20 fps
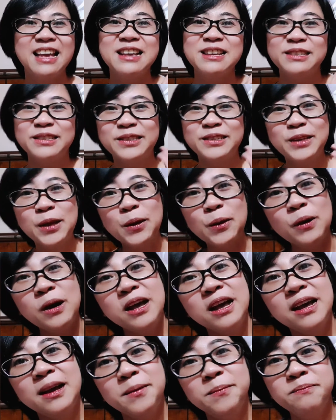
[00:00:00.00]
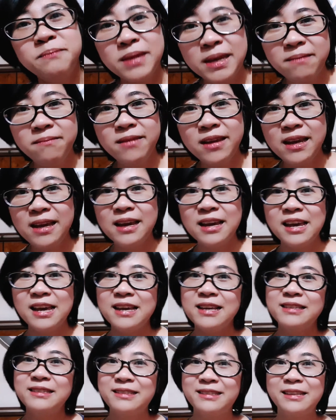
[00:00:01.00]
So Mimi
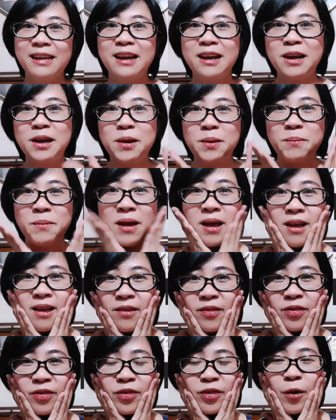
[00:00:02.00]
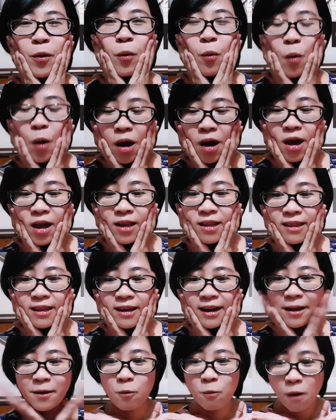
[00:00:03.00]
is the one that
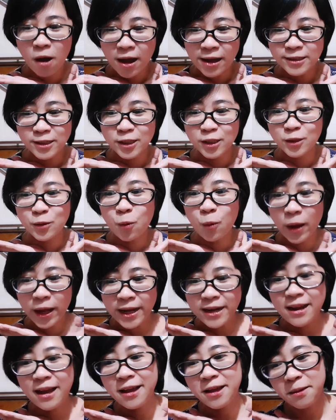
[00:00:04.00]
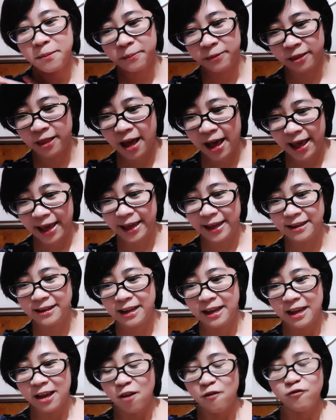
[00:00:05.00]
I watched when I applied
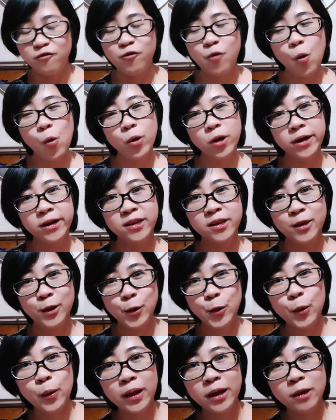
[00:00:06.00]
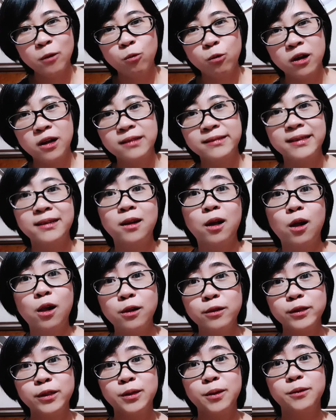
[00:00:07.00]
for QA World and
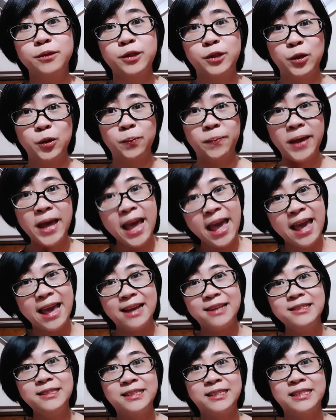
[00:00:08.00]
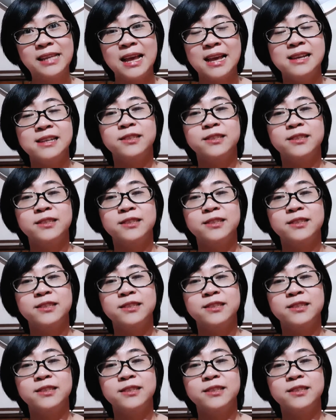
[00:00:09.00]
also Super Hands.